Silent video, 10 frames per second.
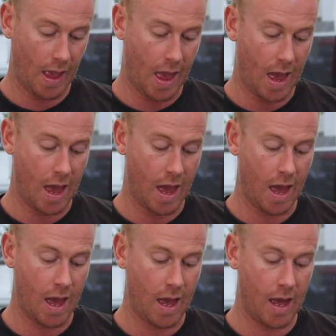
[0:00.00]

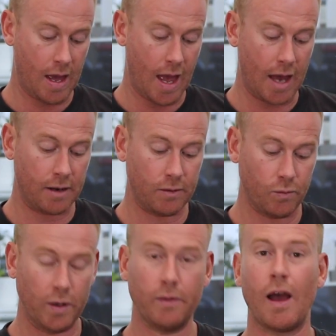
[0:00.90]
And
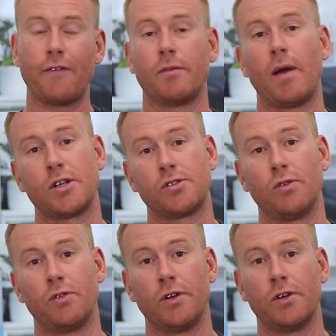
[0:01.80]
we have to make
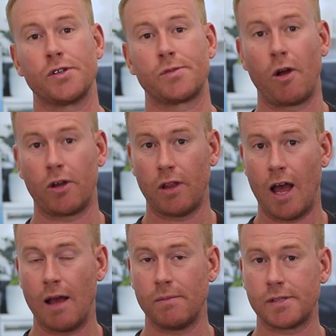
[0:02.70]
sure the smoke
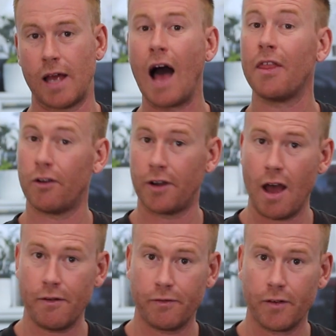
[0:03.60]
alarms, are there
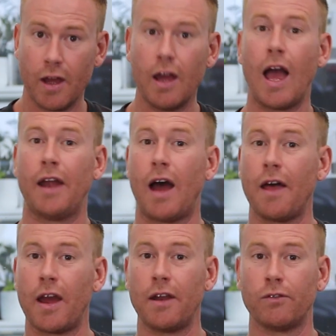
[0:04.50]
enough and
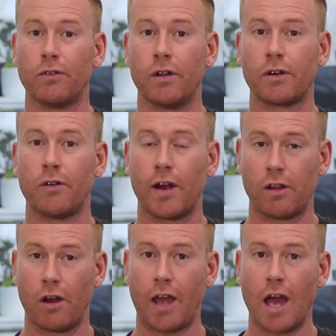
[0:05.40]
are they in the correct
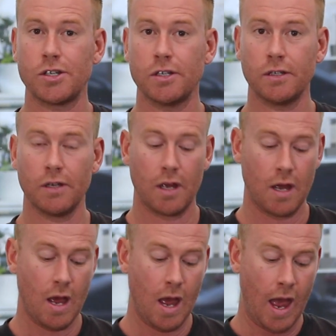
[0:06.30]
location?
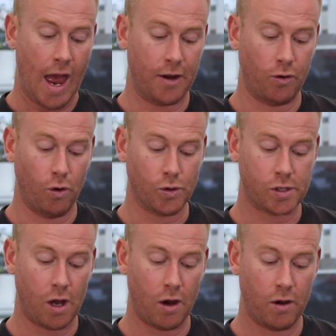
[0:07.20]
And
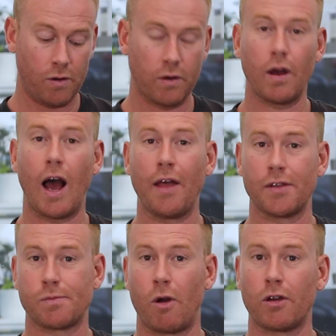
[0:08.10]
also, are
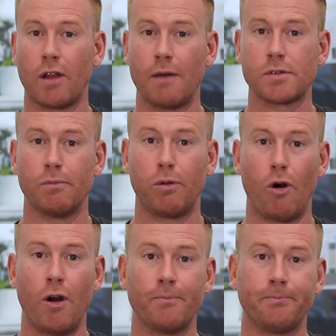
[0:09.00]
the smoke alarms
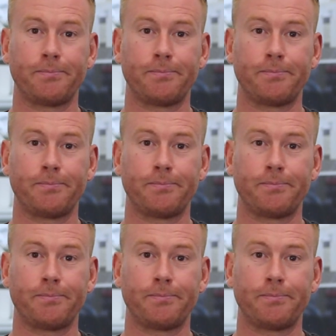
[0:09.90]
compliant?